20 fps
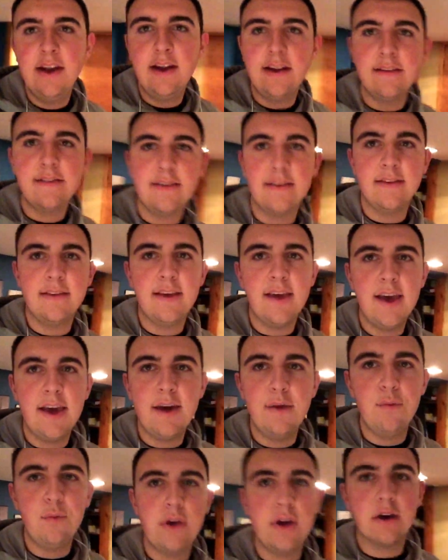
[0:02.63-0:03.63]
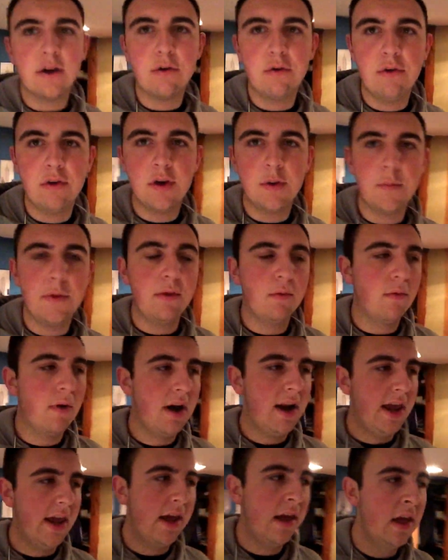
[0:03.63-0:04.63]
and today we are going to be
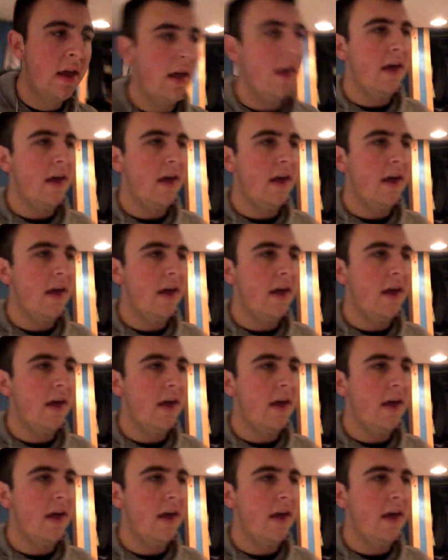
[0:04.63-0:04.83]
running,